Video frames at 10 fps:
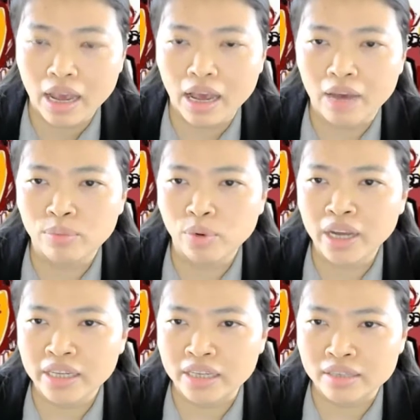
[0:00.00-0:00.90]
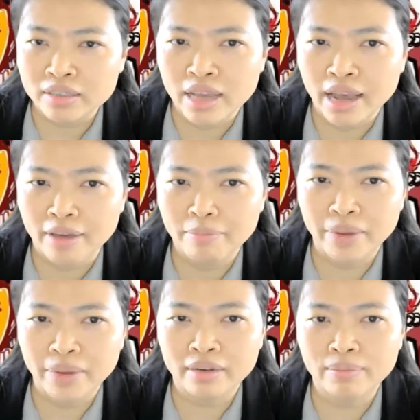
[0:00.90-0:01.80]
Employers have
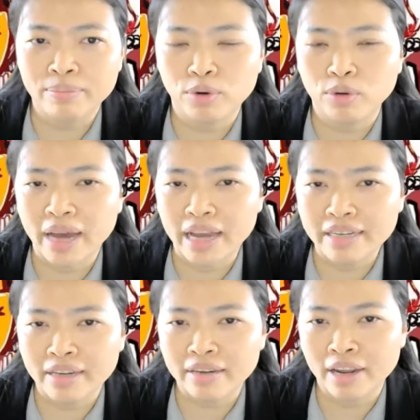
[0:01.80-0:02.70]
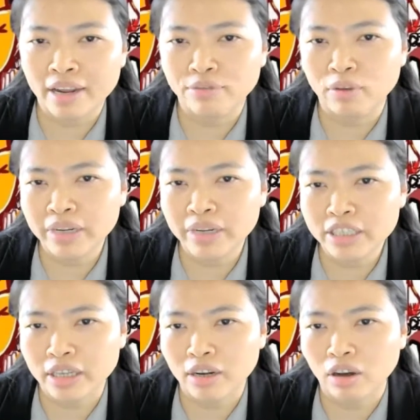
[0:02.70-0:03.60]
been providing
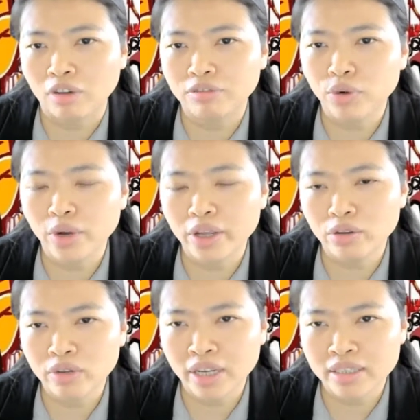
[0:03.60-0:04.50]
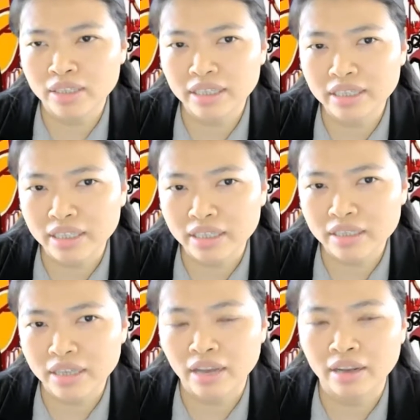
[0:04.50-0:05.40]
information of trade unions
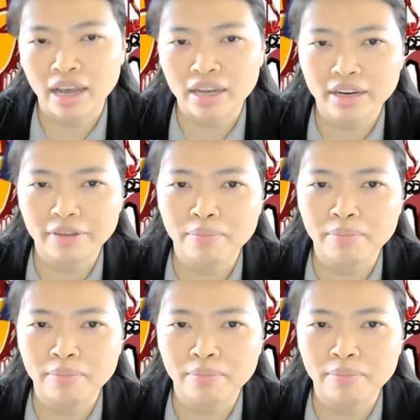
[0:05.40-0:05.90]
leaders and active